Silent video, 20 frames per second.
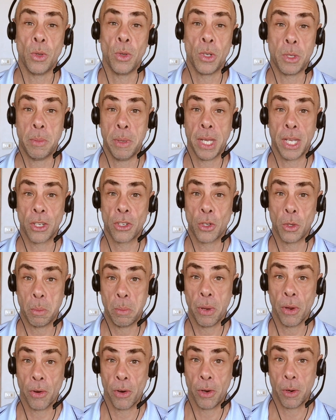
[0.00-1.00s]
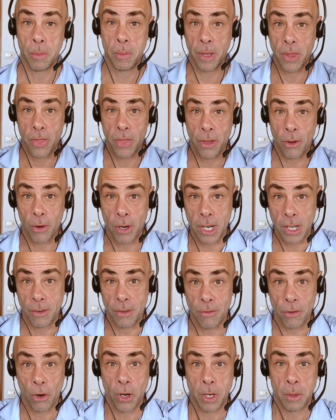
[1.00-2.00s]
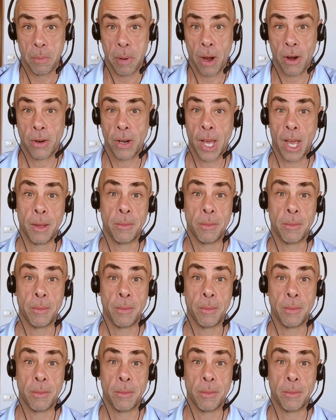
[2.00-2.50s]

being superior, but they're in an inverted paradigm,